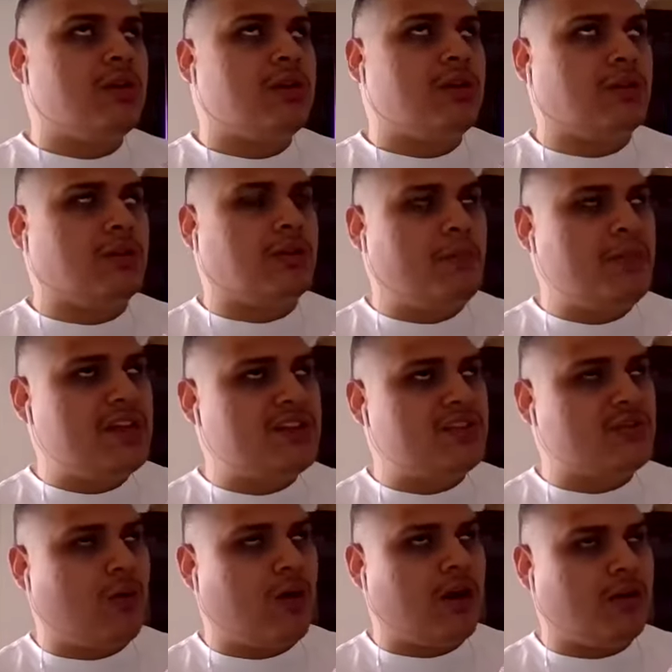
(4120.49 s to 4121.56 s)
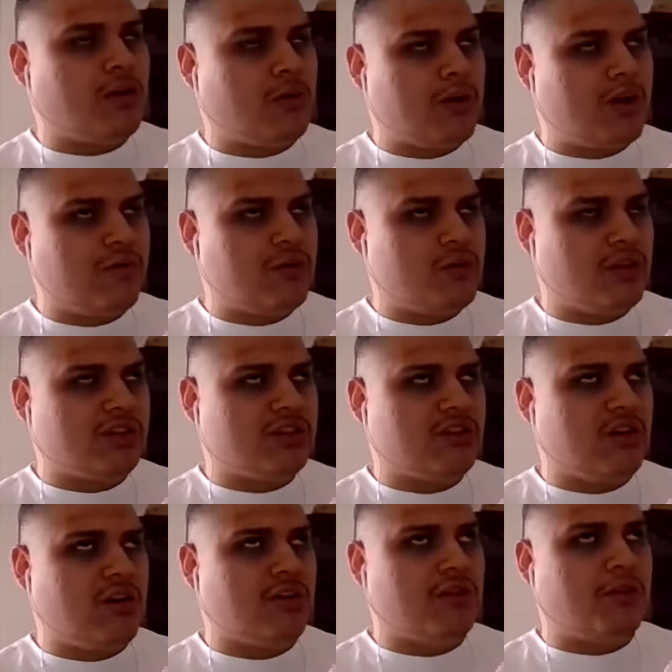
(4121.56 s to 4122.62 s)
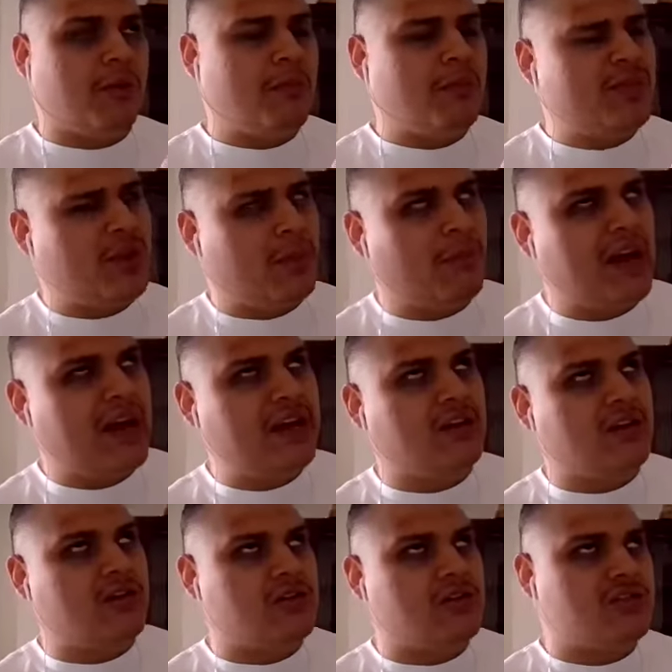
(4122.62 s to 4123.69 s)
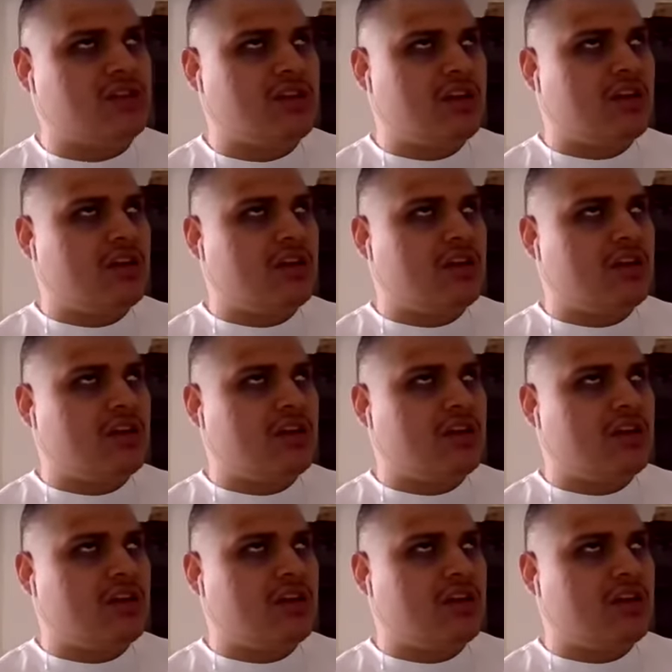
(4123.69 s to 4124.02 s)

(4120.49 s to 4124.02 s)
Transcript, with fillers: the, the B squad or whatever you like to call it, the, the minors